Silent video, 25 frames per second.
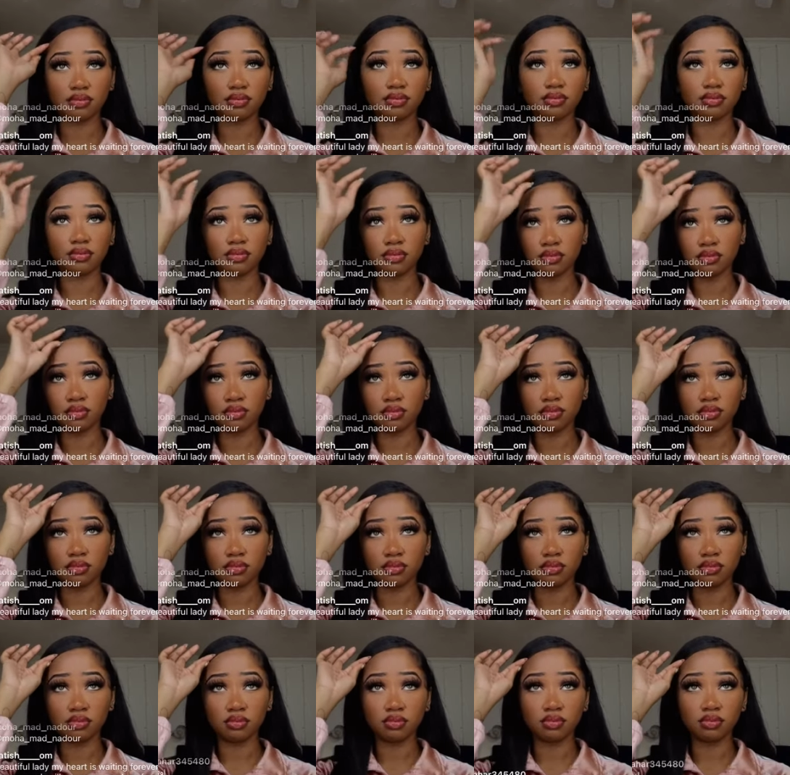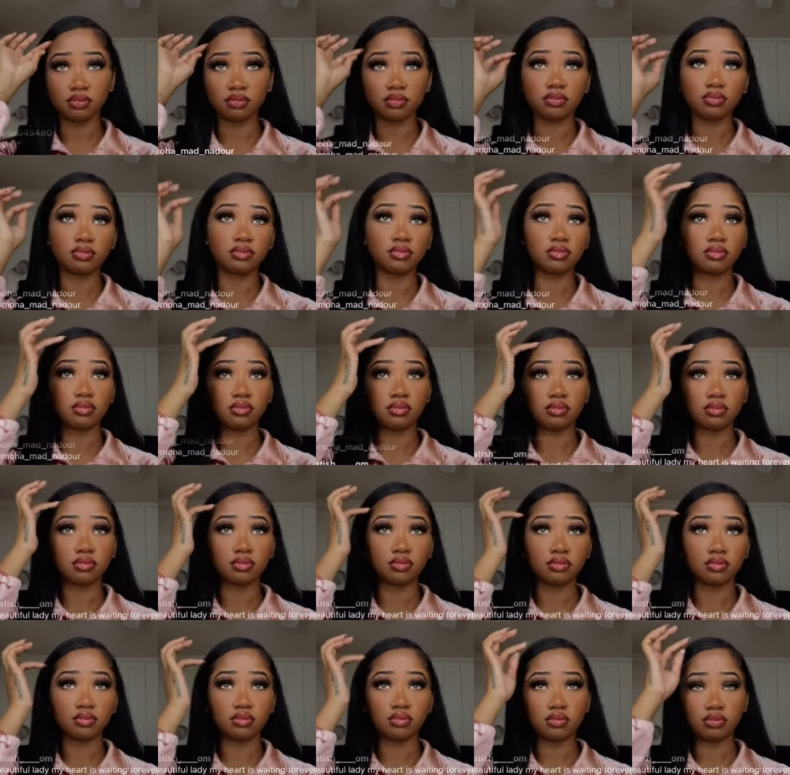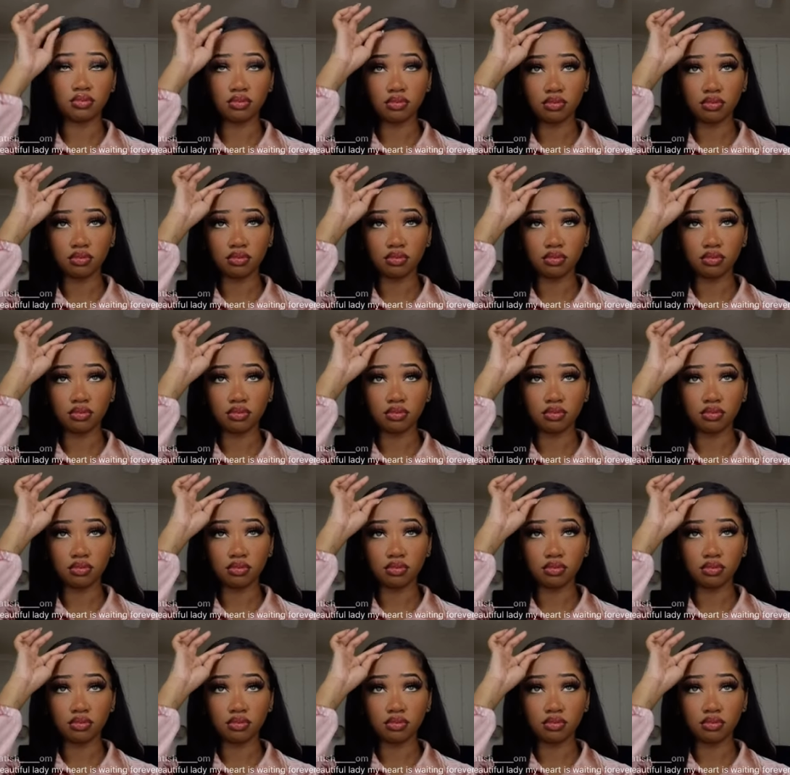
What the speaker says: No one is speaking in this clip.